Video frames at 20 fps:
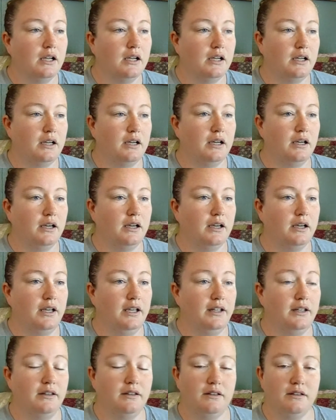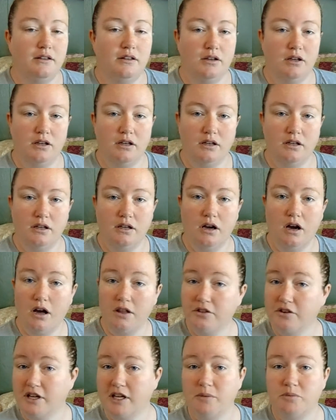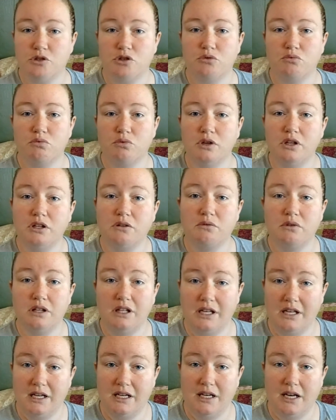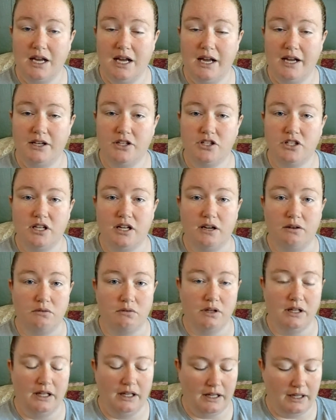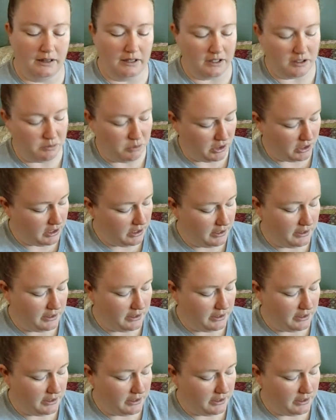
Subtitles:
The author keeps you really engaged, and I really like this book.